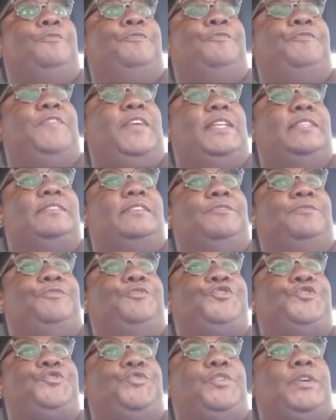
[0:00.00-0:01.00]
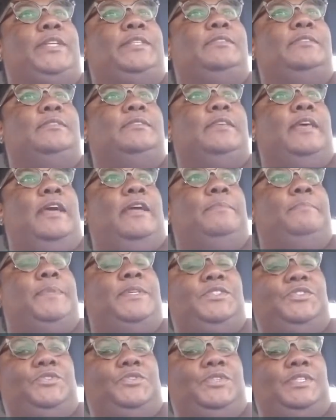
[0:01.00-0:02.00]
Feats and Treats, and
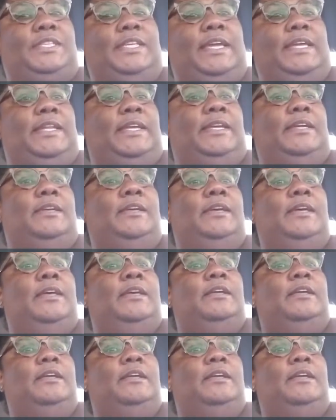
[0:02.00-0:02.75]
Mr. Skinny.